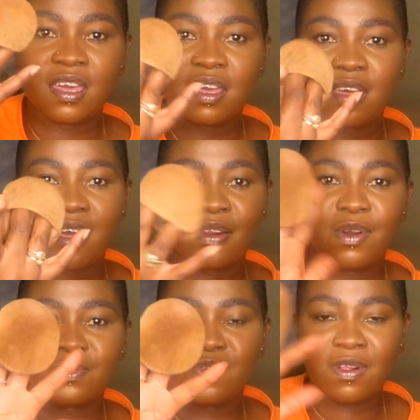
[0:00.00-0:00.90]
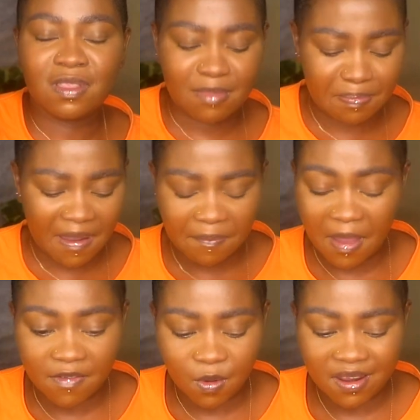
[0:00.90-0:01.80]
I don't know what you call them, buff
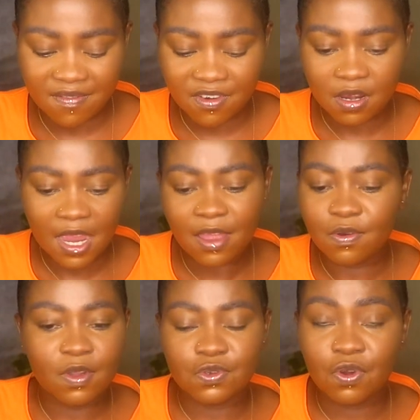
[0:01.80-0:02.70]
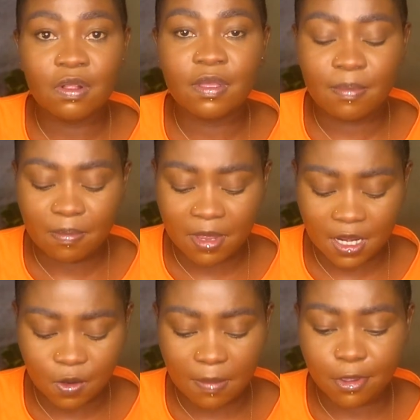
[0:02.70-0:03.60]
puff or whatever. I don't know what to call them, but
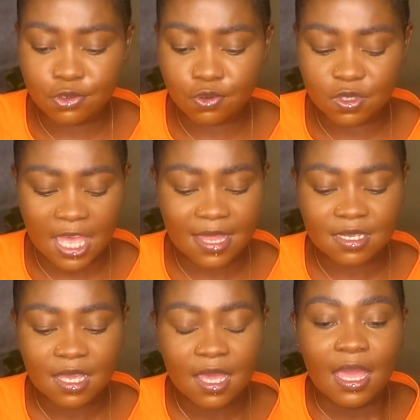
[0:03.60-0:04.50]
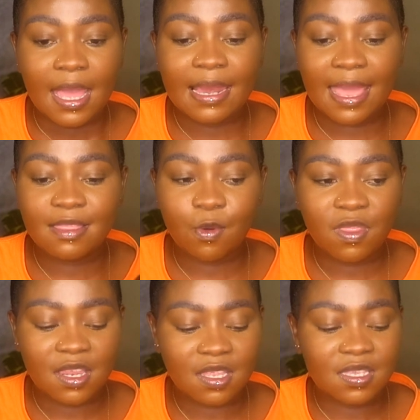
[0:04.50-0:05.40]
anyway, I'm going to use that. I like the way
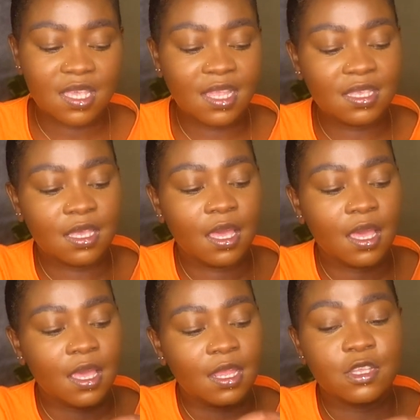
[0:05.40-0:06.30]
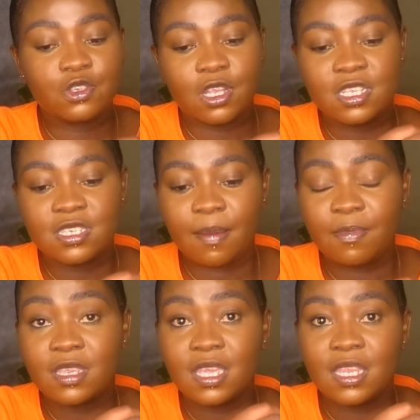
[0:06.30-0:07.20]
that it sets. Literally tap
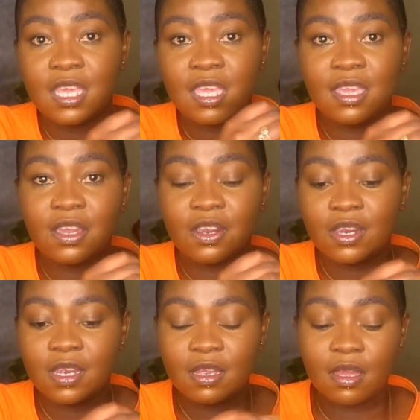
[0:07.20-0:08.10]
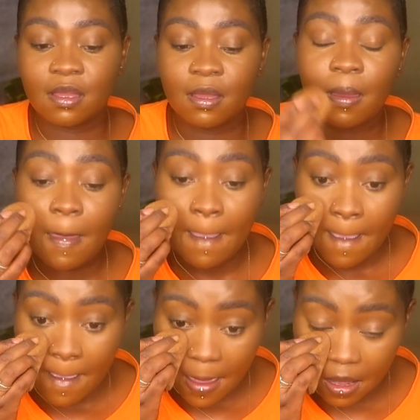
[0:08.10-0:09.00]
it in here
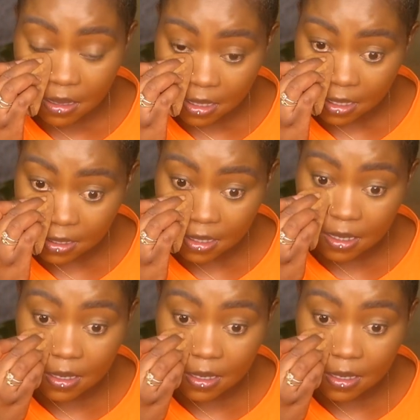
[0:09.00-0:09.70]
and there.